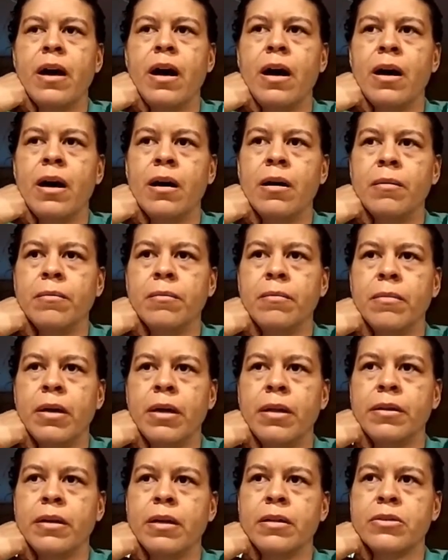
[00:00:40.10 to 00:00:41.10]

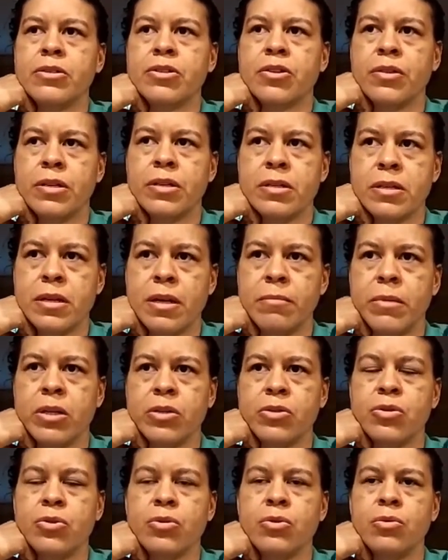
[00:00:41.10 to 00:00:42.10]
And then they sent
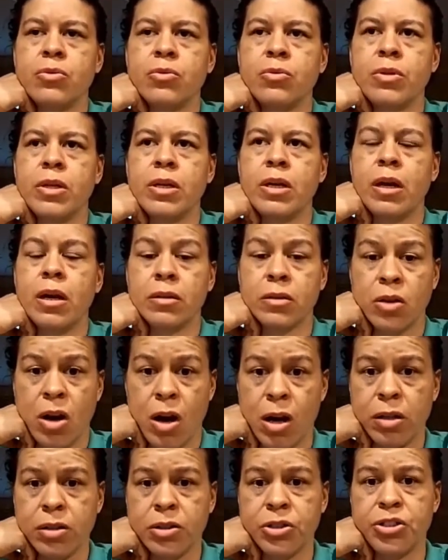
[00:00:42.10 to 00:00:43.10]
me to the
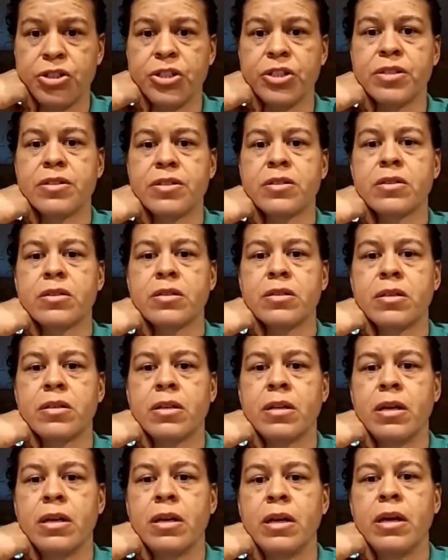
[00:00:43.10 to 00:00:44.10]
oncologist,
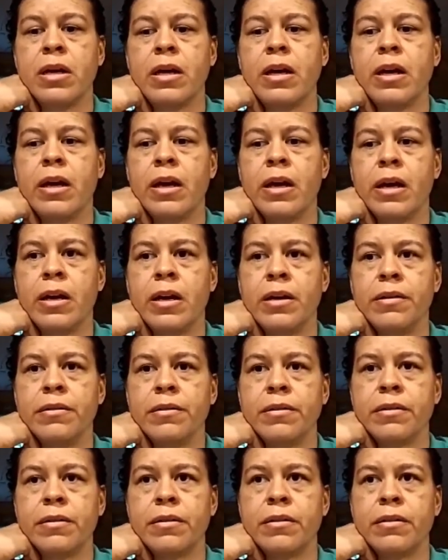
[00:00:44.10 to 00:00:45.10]
and